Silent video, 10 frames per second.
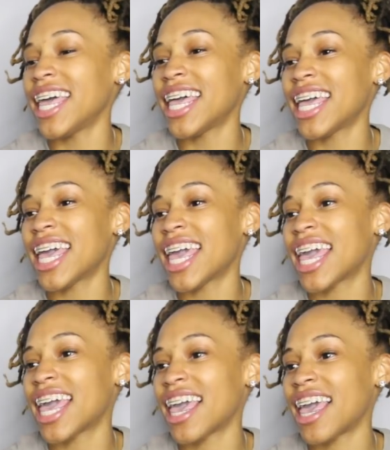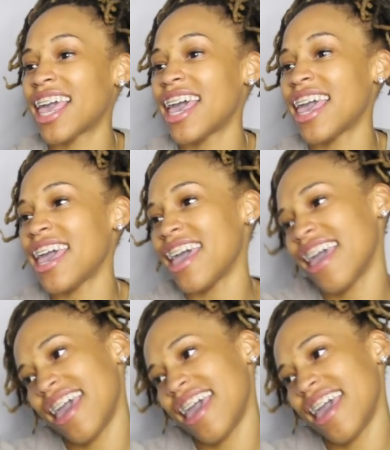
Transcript: get, get, get, get, get,